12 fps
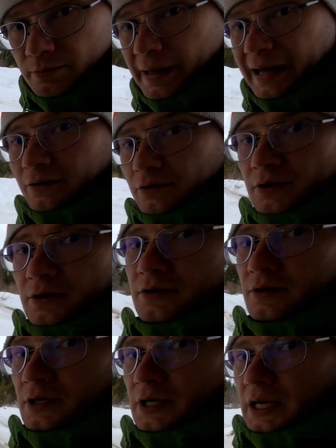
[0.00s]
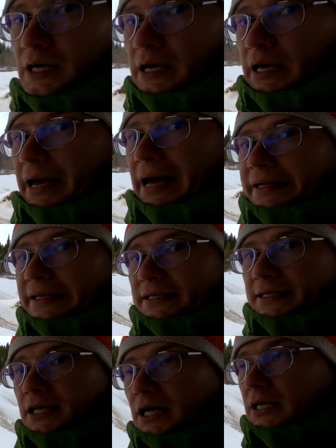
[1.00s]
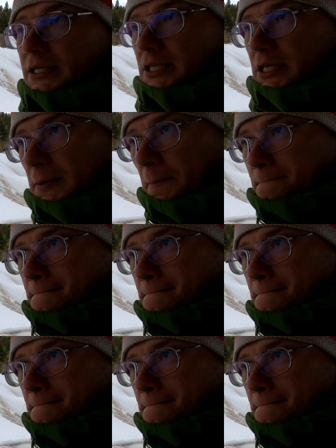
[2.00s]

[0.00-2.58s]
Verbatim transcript: barrel, and it does